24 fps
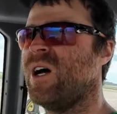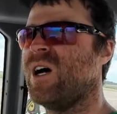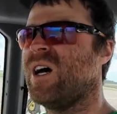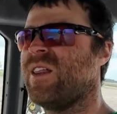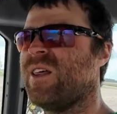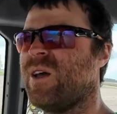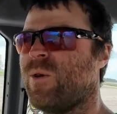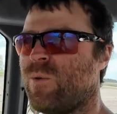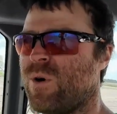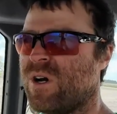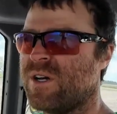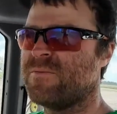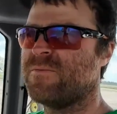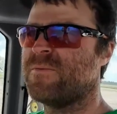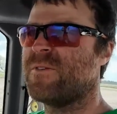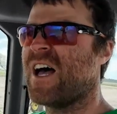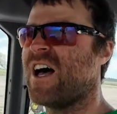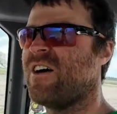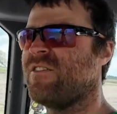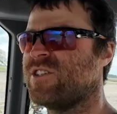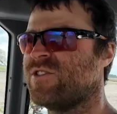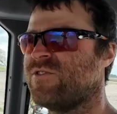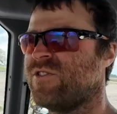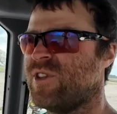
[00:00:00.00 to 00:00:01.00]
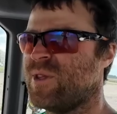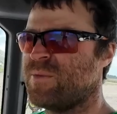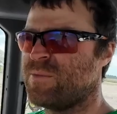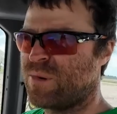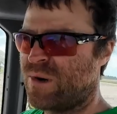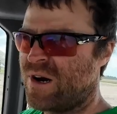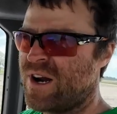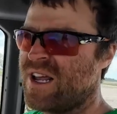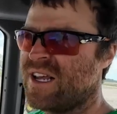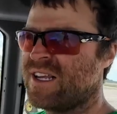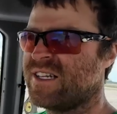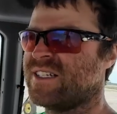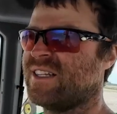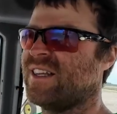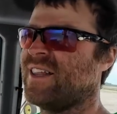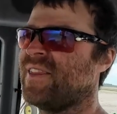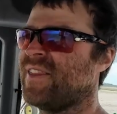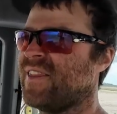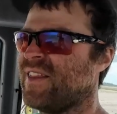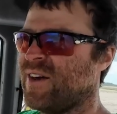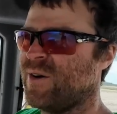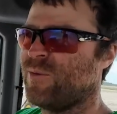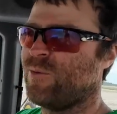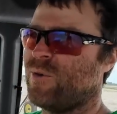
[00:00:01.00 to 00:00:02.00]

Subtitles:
think one valve is for the brakes, and then the